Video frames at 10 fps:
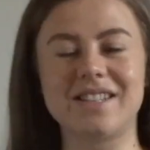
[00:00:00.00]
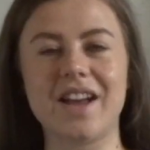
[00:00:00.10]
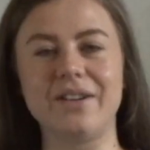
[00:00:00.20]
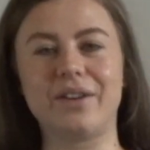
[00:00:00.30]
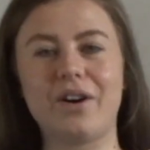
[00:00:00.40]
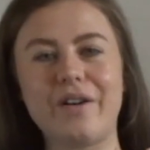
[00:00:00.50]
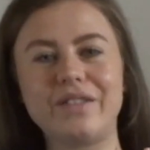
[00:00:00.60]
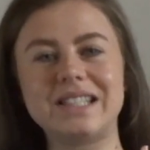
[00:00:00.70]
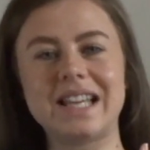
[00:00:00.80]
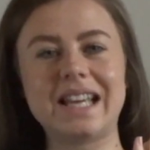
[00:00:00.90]
So
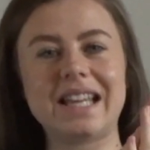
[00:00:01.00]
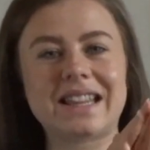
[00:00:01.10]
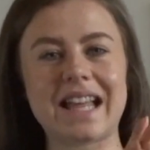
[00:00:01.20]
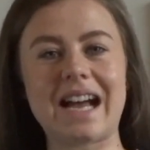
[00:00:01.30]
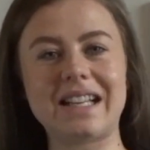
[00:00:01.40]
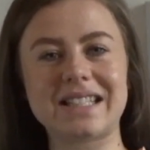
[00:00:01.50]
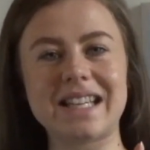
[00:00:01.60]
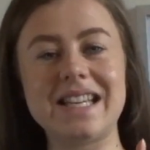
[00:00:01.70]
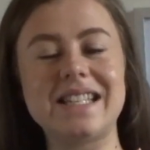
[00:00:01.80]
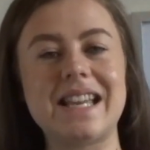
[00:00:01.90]
obviously that
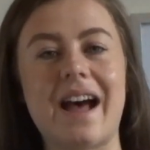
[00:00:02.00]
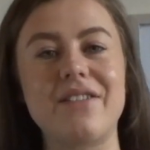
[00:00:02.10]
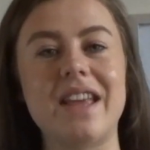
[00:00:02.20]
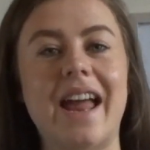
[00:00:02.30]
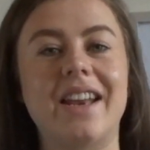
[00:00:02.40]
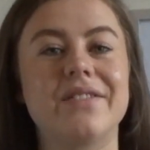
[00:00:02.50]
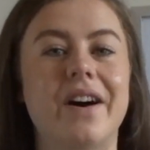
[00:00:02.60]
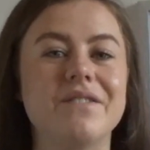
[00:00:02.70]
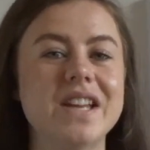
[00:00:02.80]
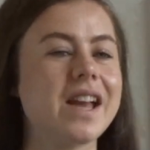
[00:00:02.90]
is now the end of
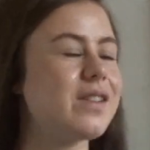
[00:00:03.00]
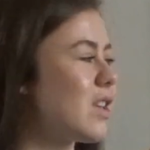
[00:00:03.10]
our video.